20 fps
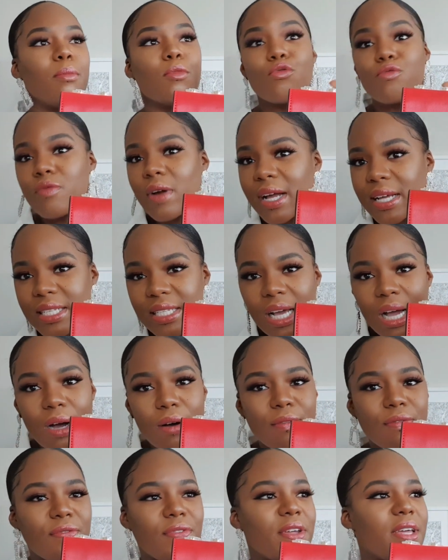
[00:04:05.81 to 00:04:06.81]
red
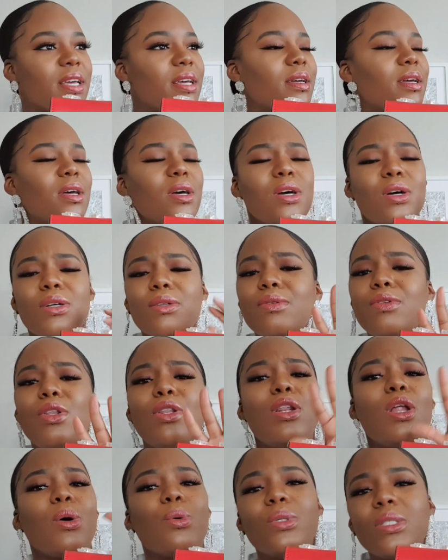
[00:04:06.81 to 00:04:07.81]
outfit,
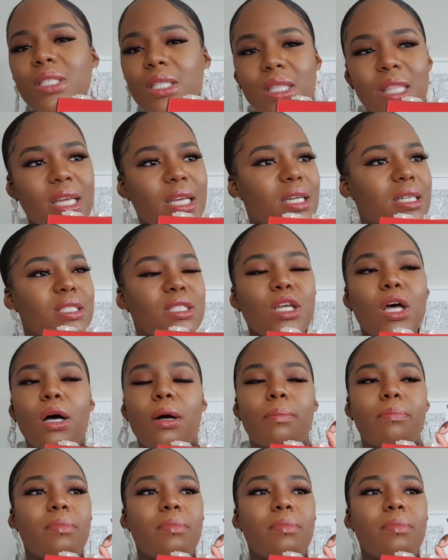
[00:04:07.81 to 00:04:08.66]
loads of things,